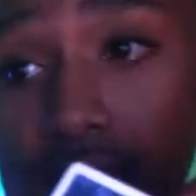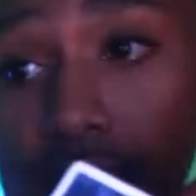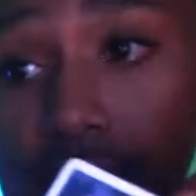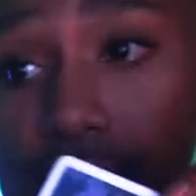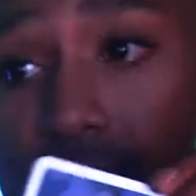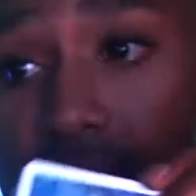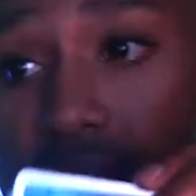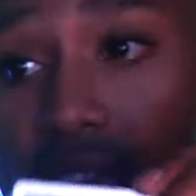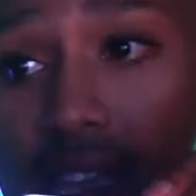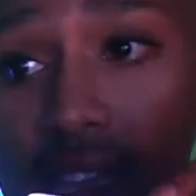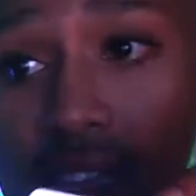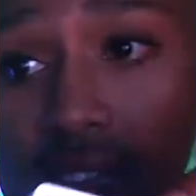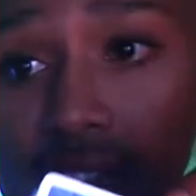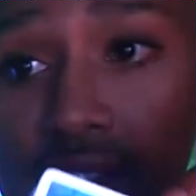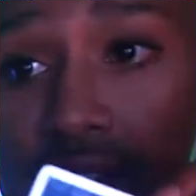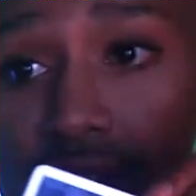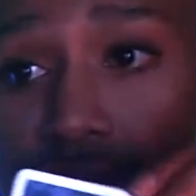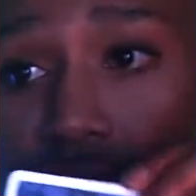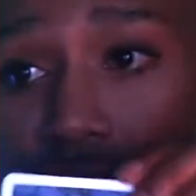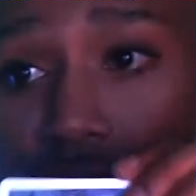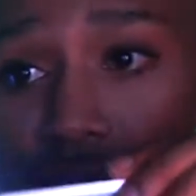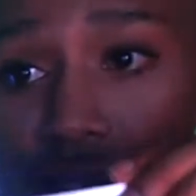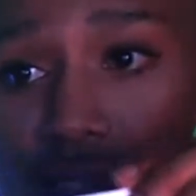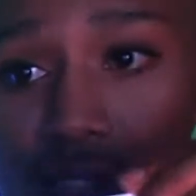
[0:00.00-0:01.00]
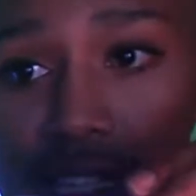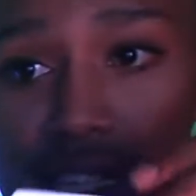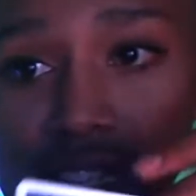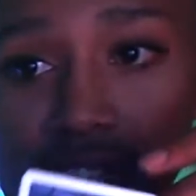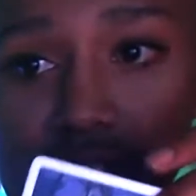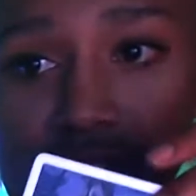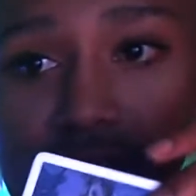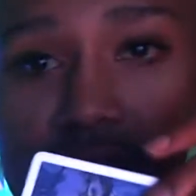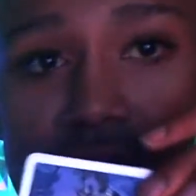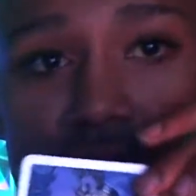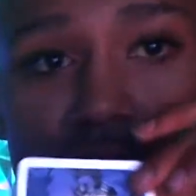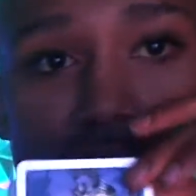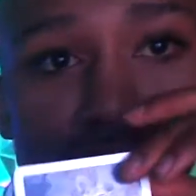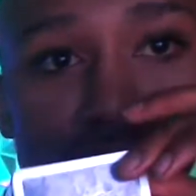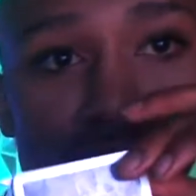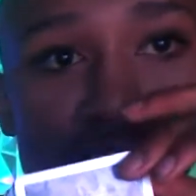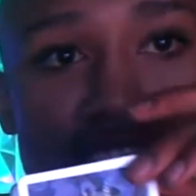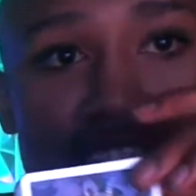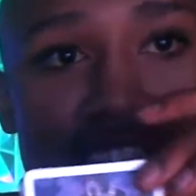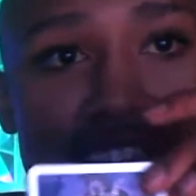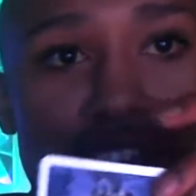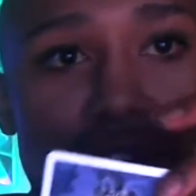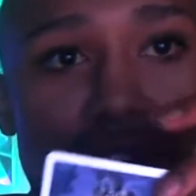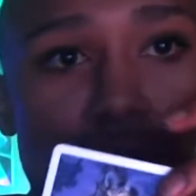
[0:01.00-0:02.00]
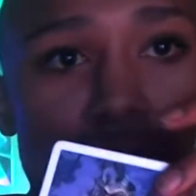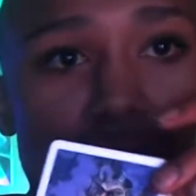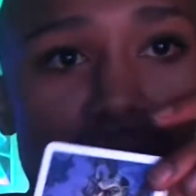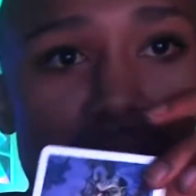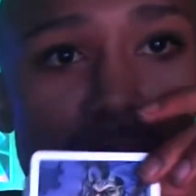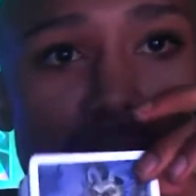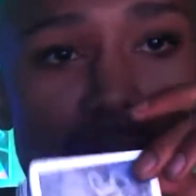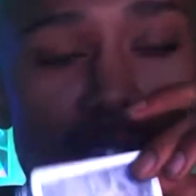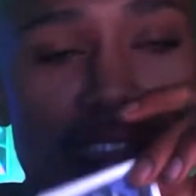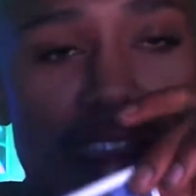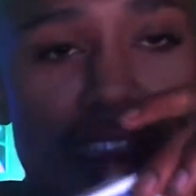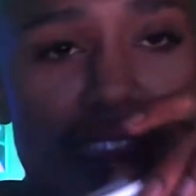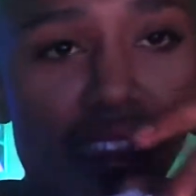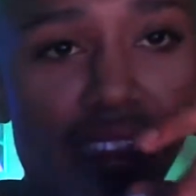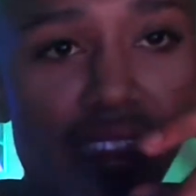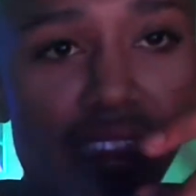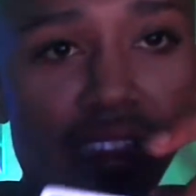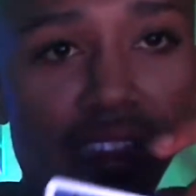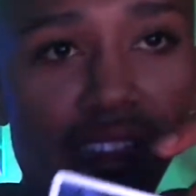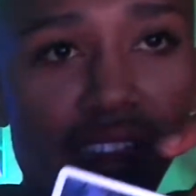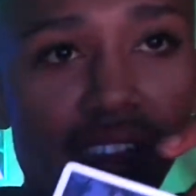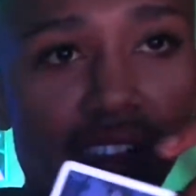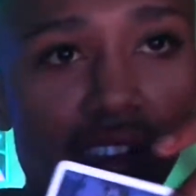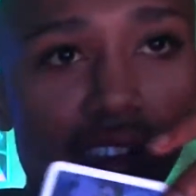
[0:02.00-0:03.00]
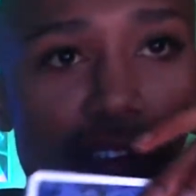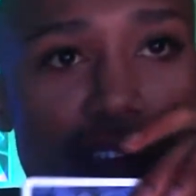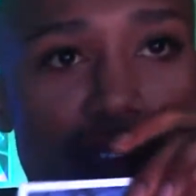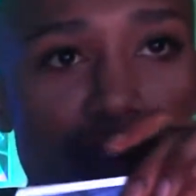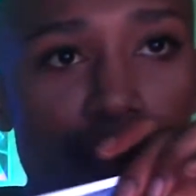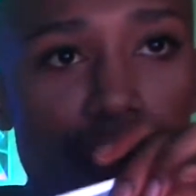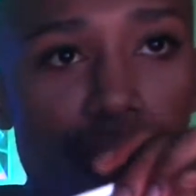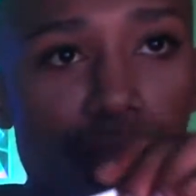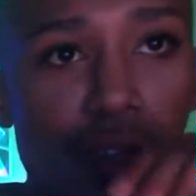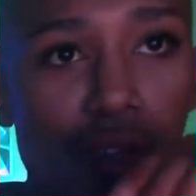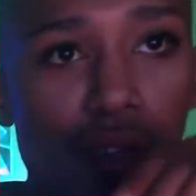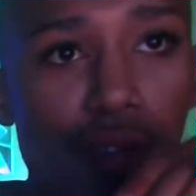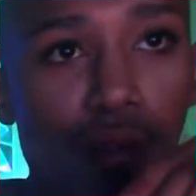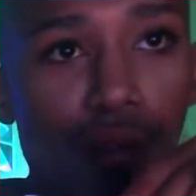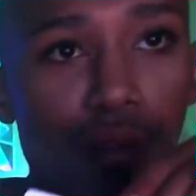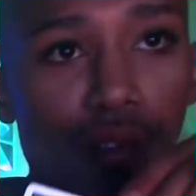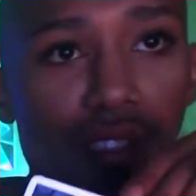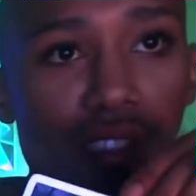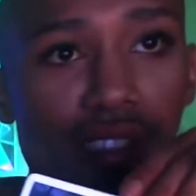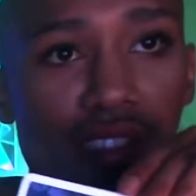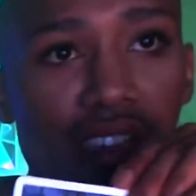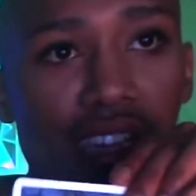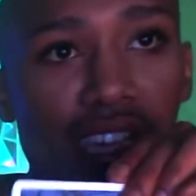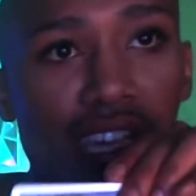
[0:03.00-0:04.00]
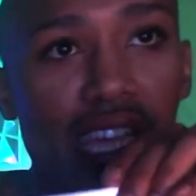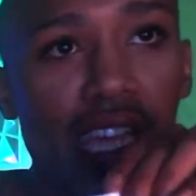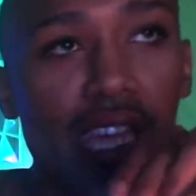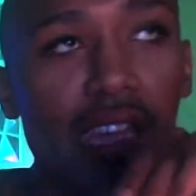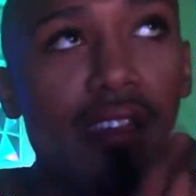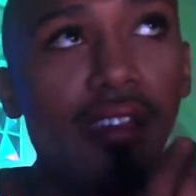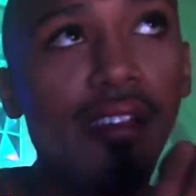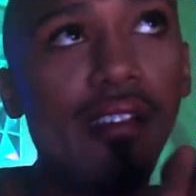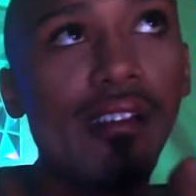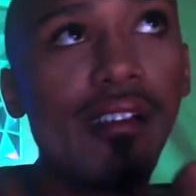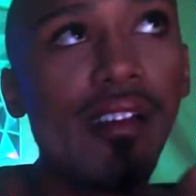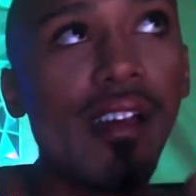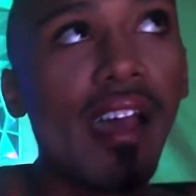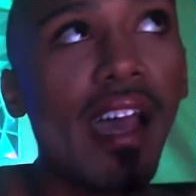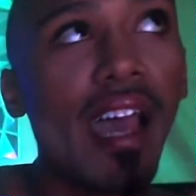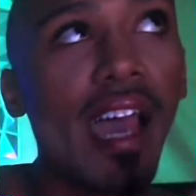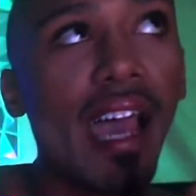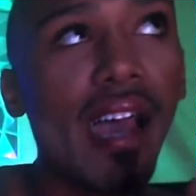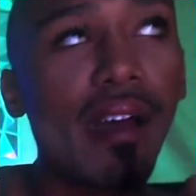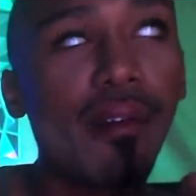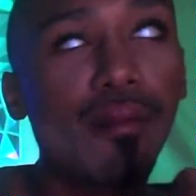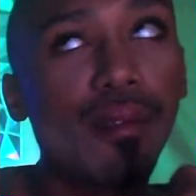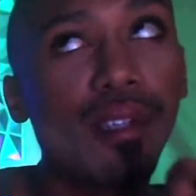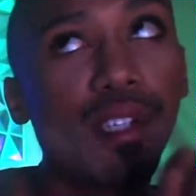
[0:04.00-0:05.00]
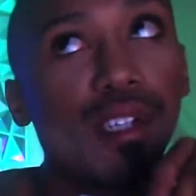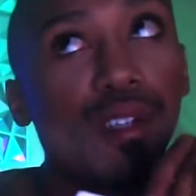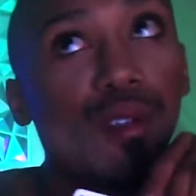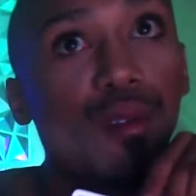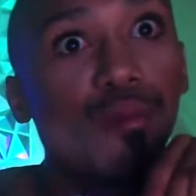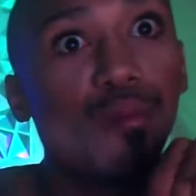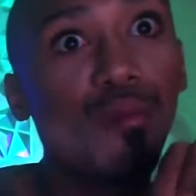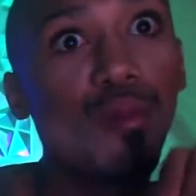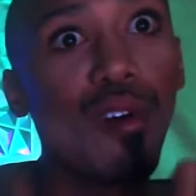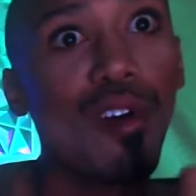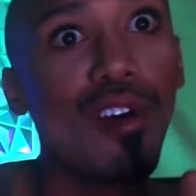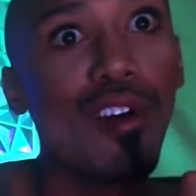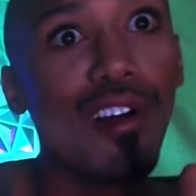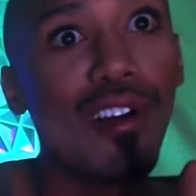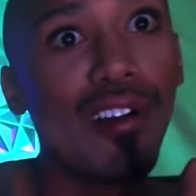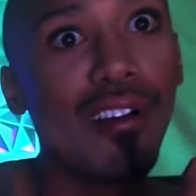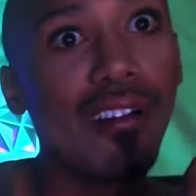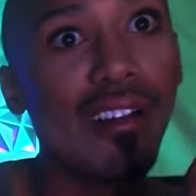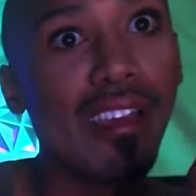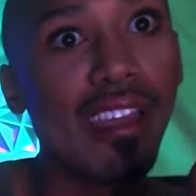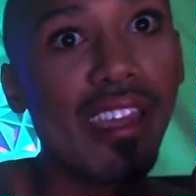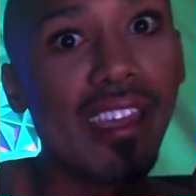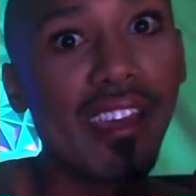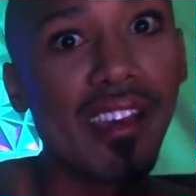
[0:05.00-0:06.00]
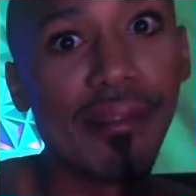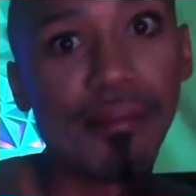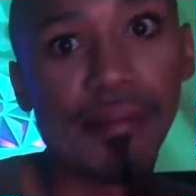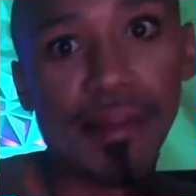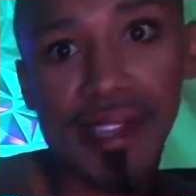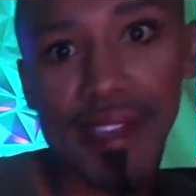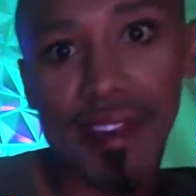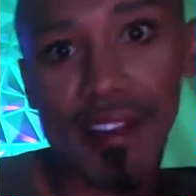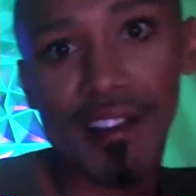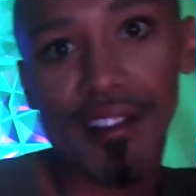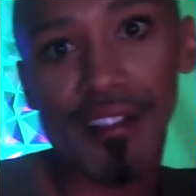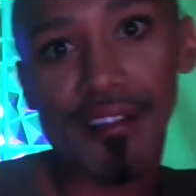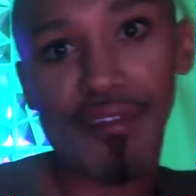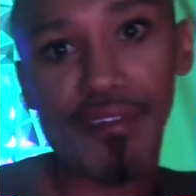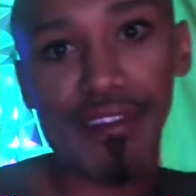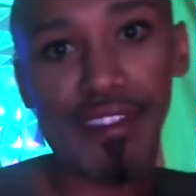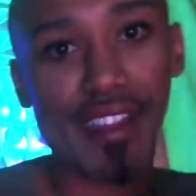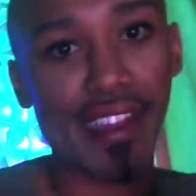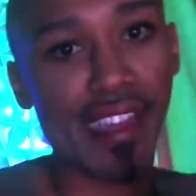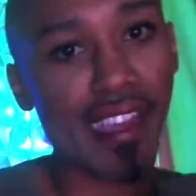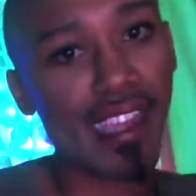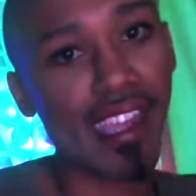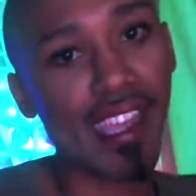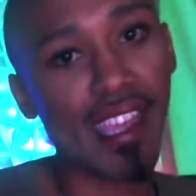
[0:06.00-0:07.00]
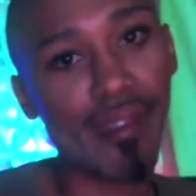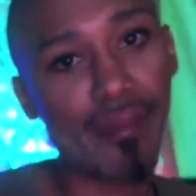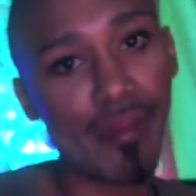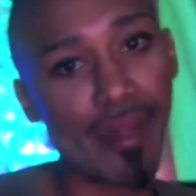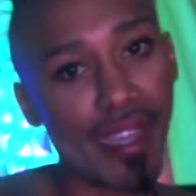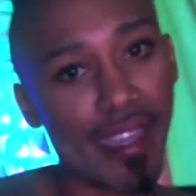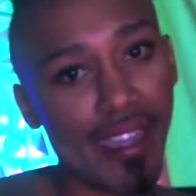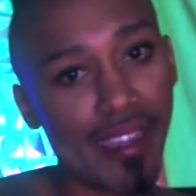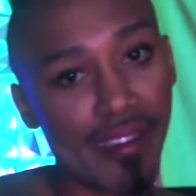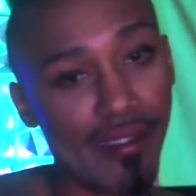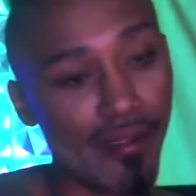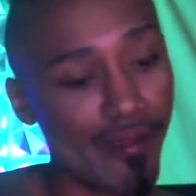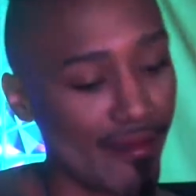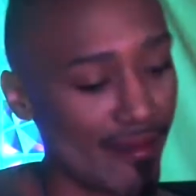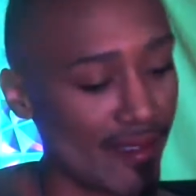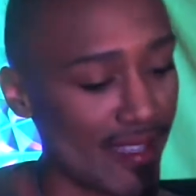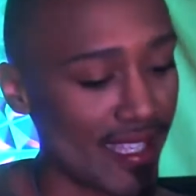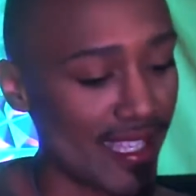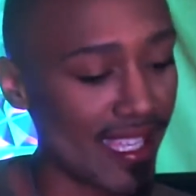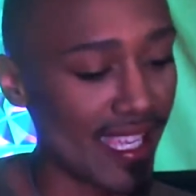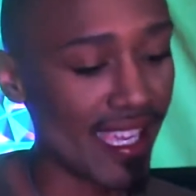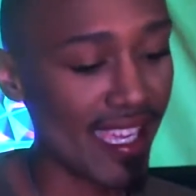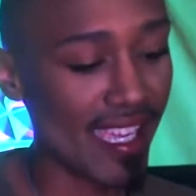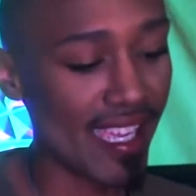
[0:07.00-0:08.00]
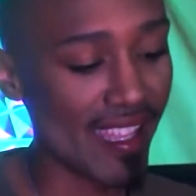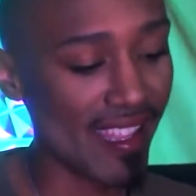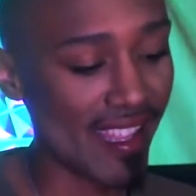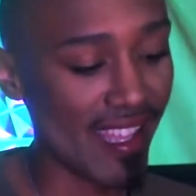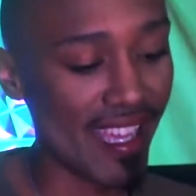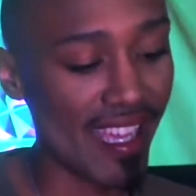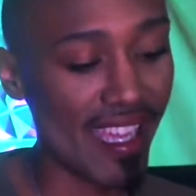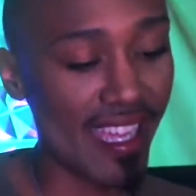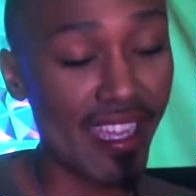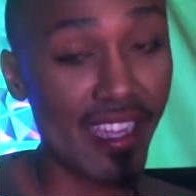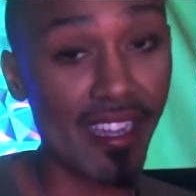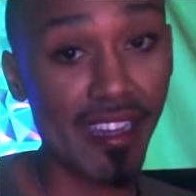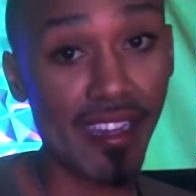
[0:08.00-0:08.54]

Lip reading: may actually try to rush in, but he may kind of creep you out with like how strong he comes off. Like he may say like